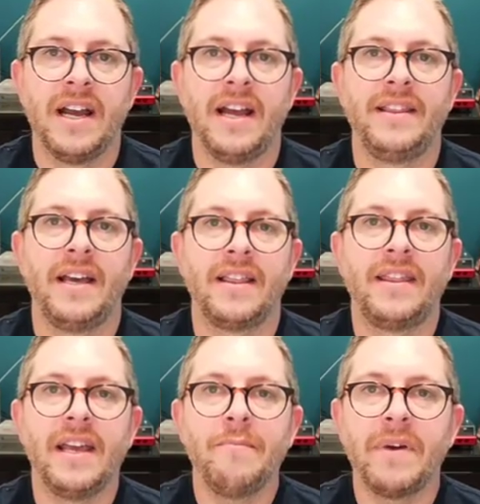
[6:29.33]
and that
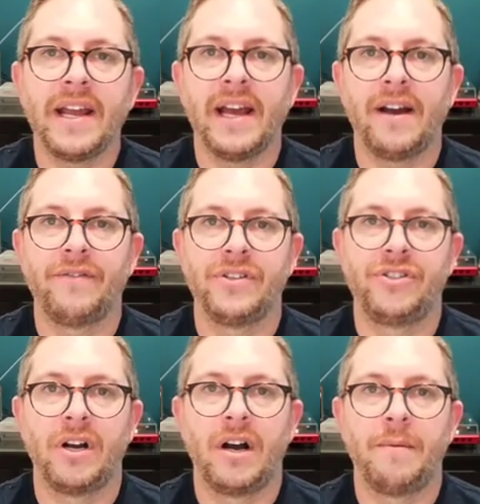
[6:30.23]
they may have a
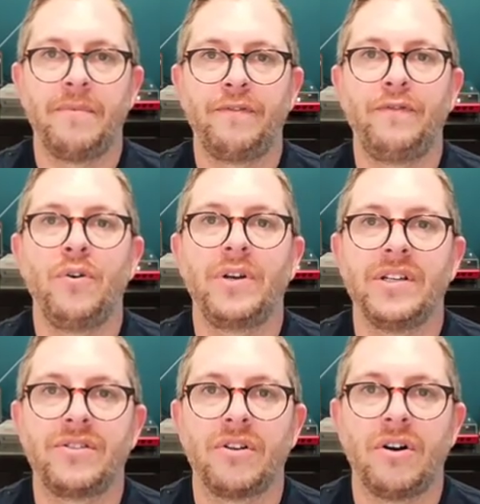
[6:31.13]
job
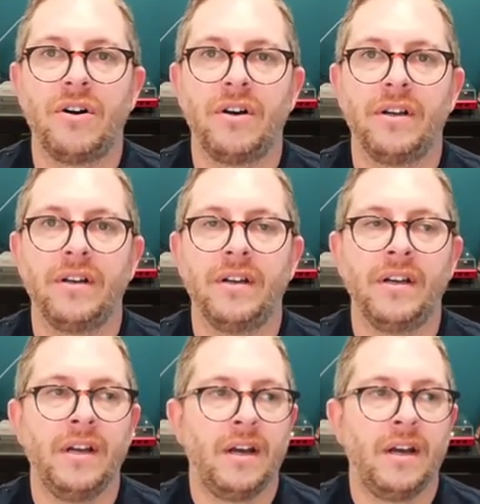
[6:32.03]
focused on